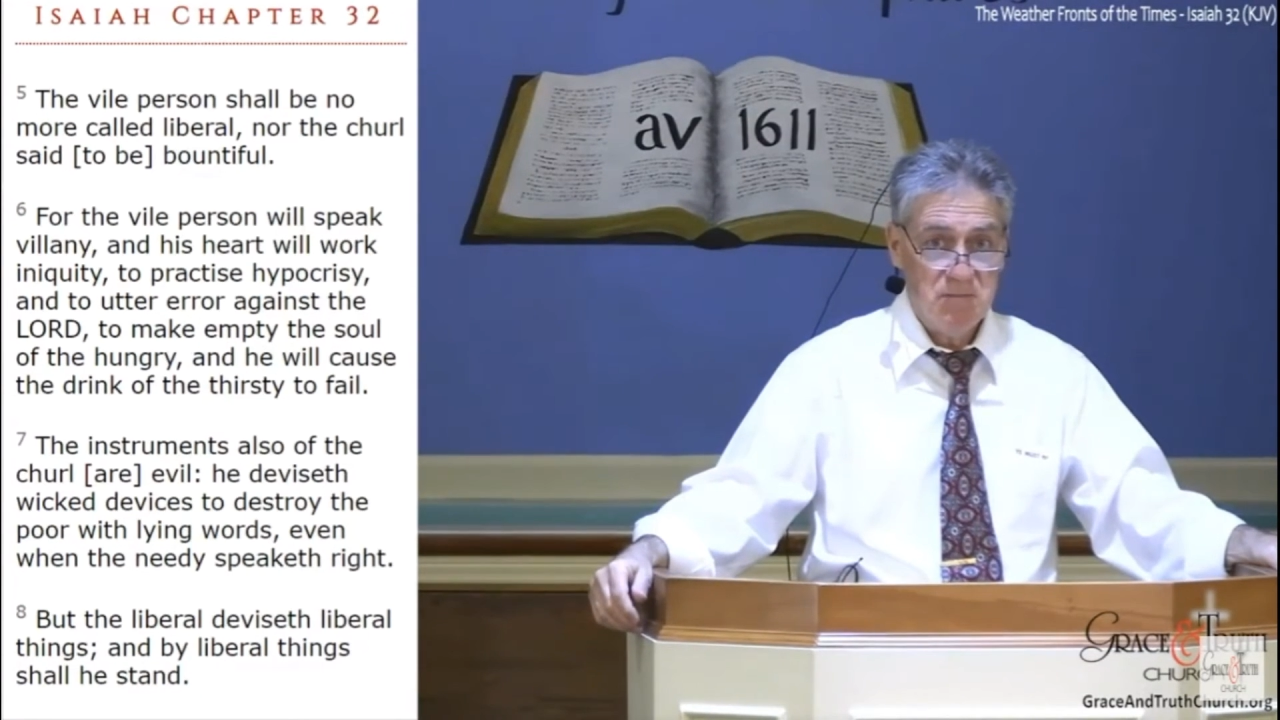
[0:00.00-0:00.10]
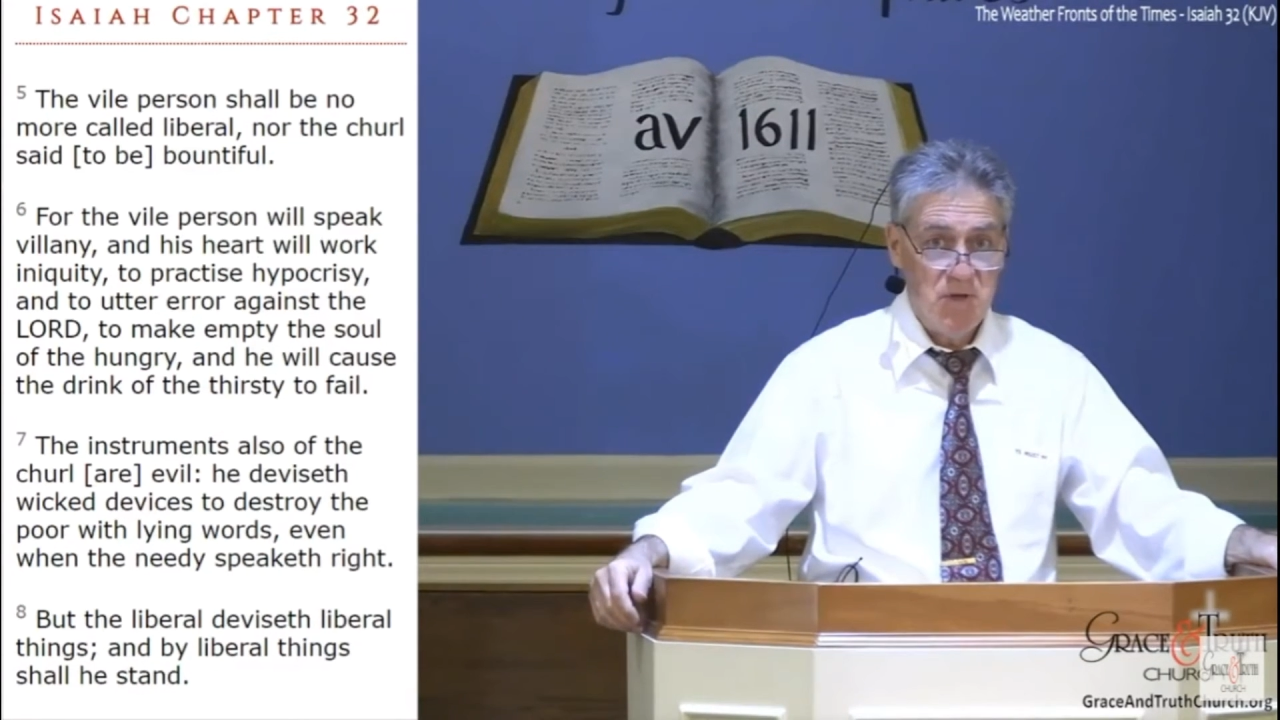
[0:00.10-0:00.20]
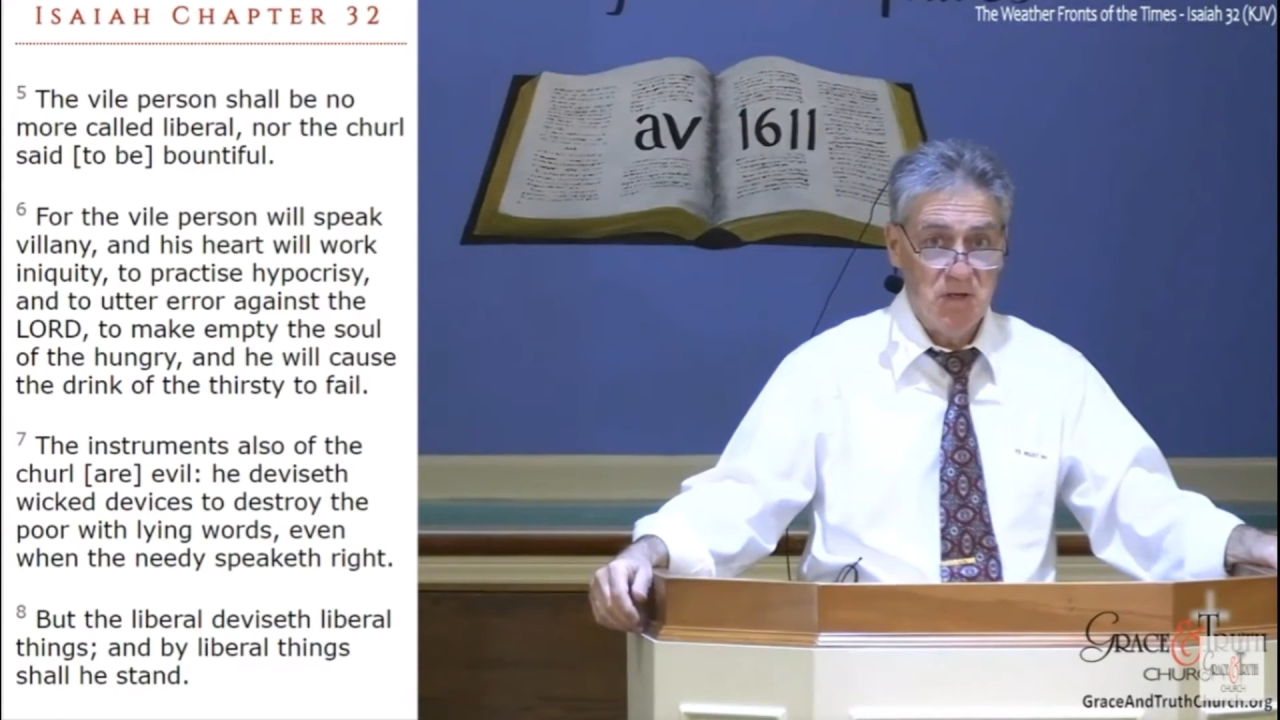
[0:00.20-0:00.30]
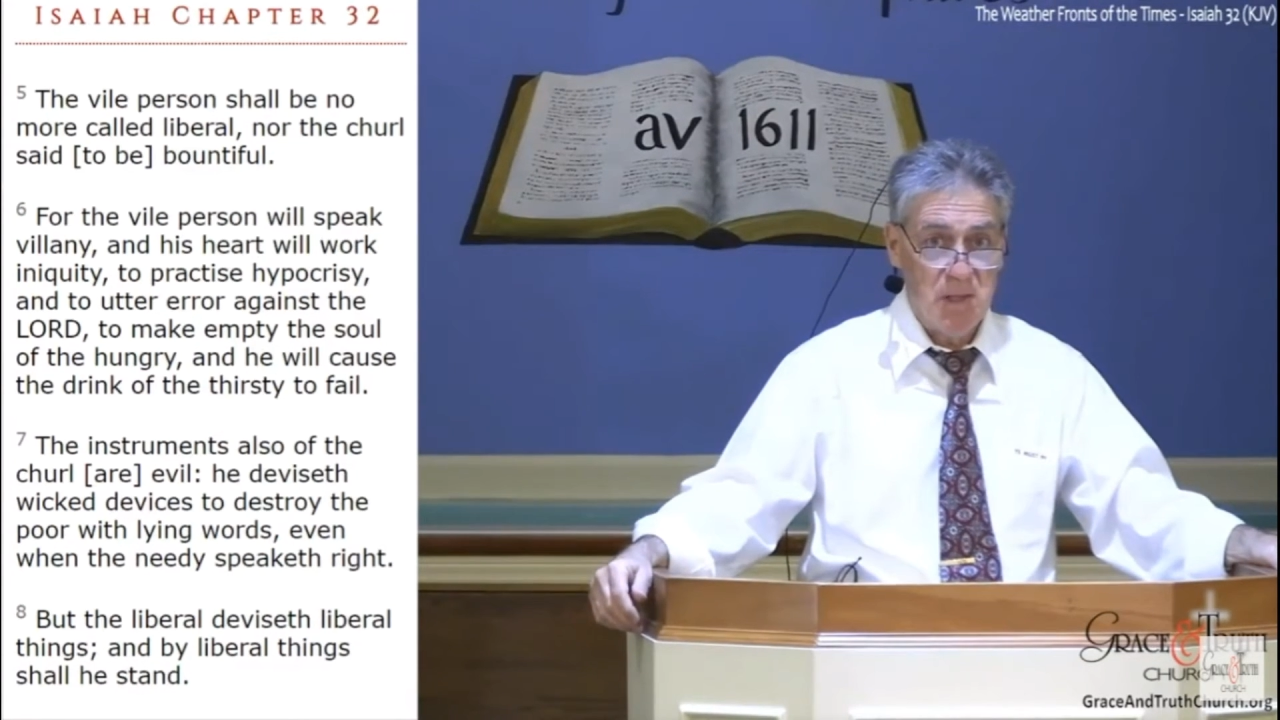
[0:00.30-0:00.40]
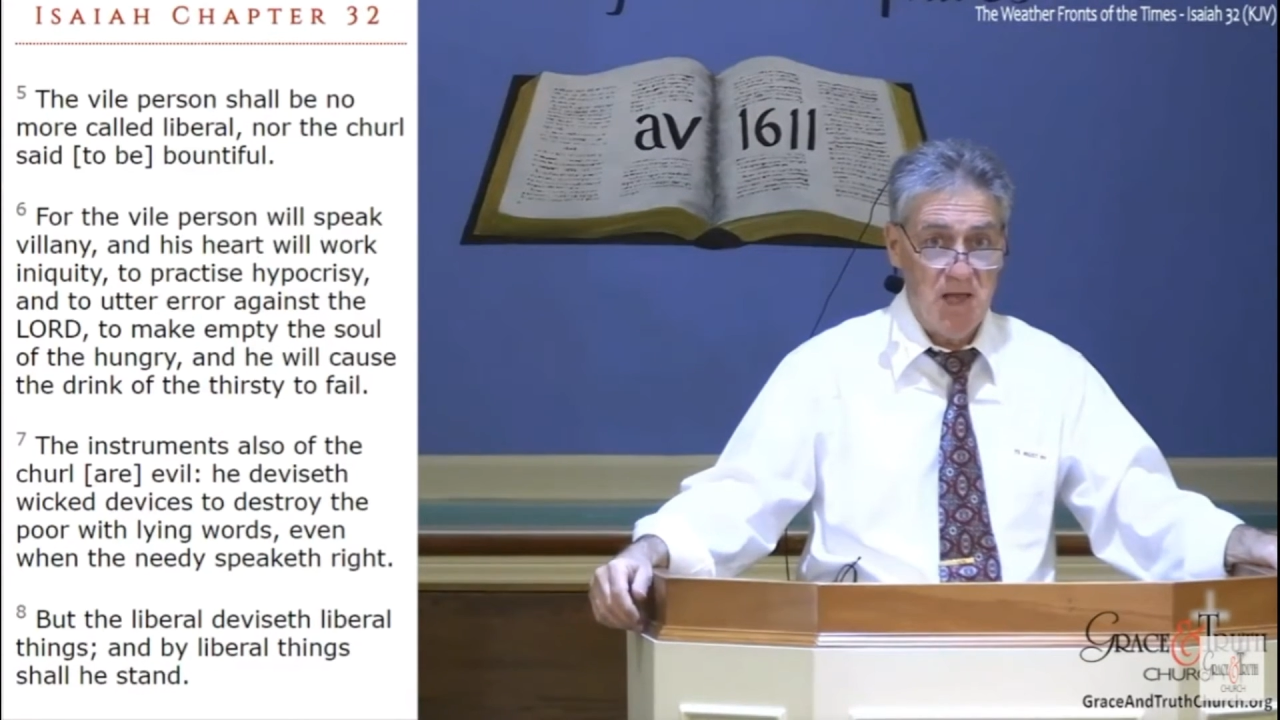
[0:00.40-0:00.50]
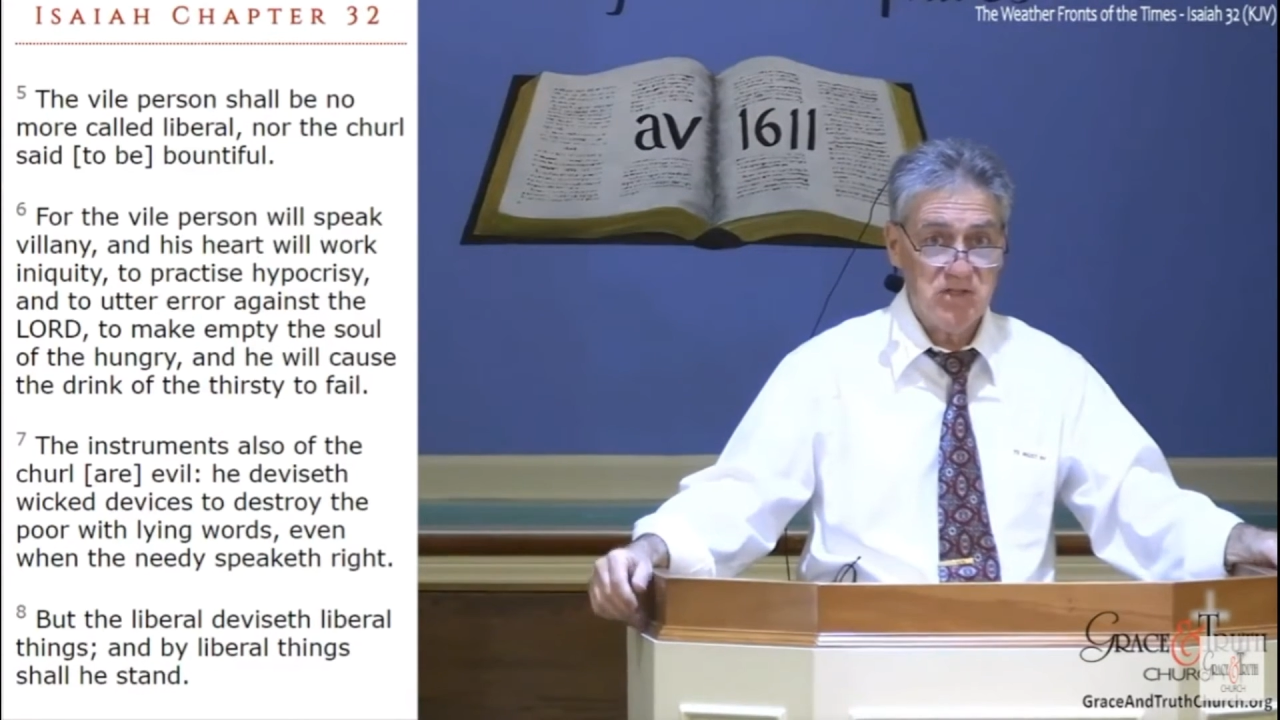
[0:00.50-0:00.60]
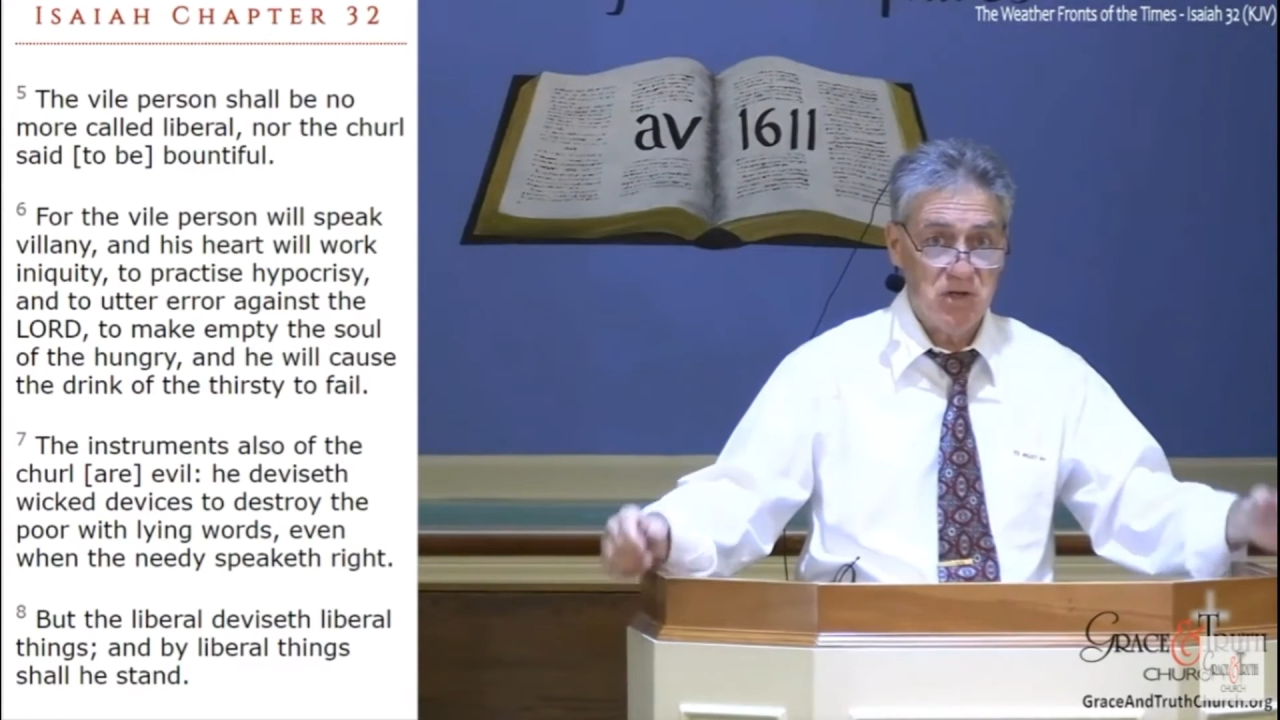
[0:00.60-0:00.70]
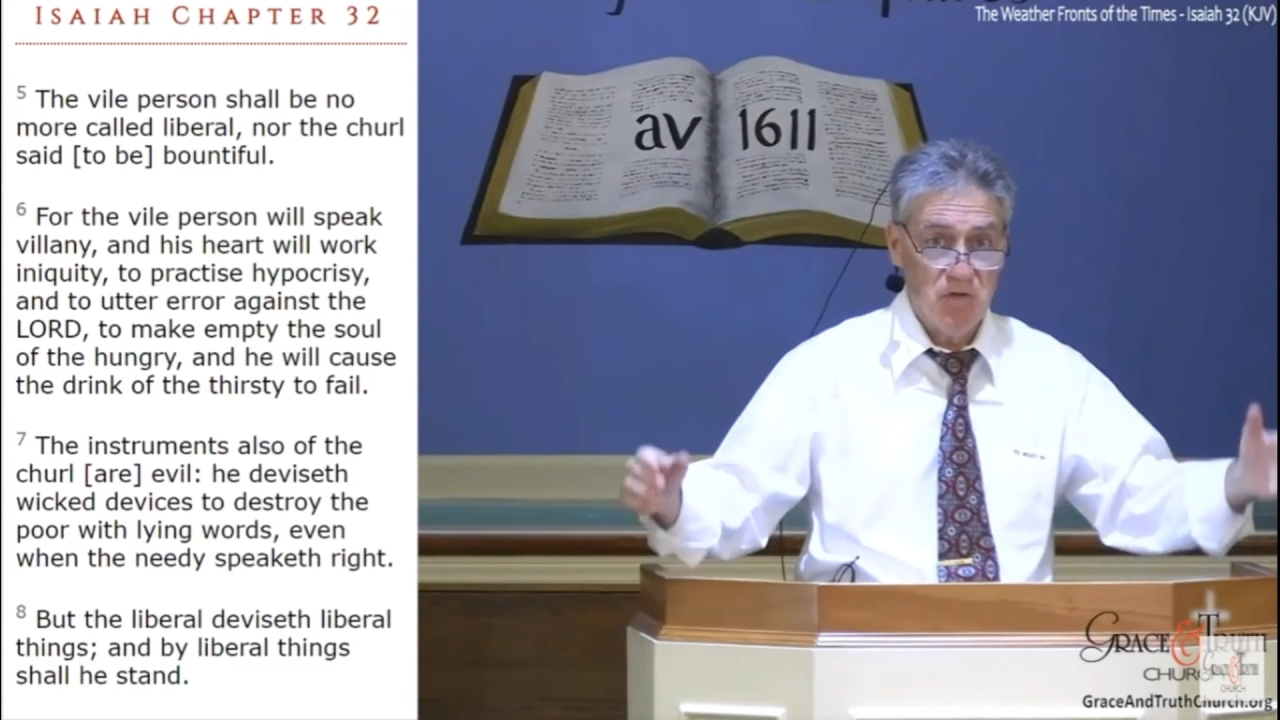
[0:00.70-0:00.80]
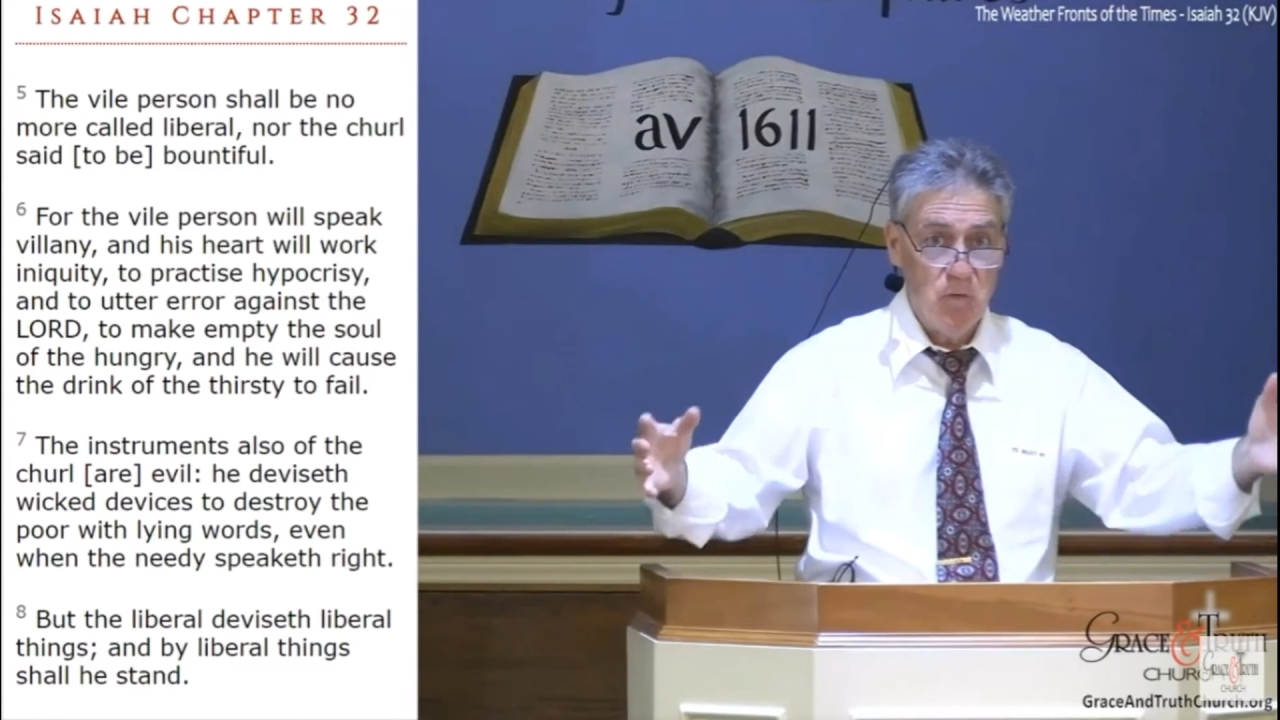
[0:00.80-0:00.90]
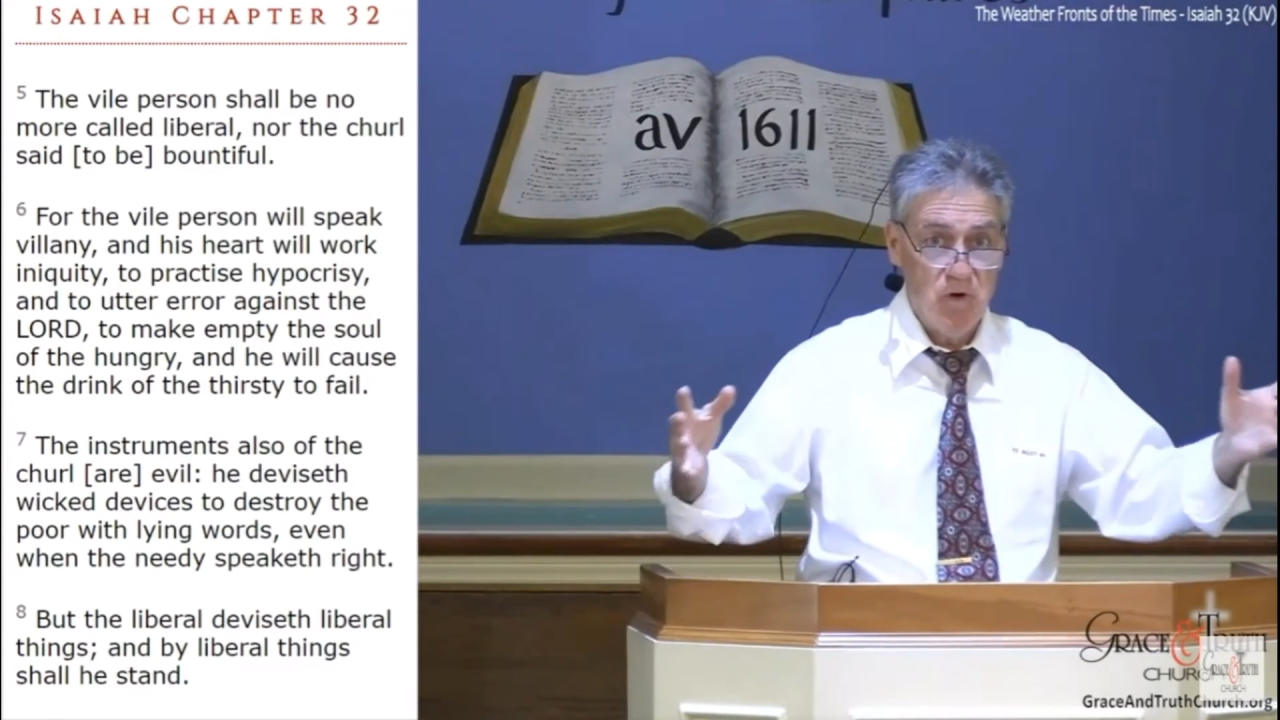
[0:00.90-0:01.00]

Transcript: Middle class are the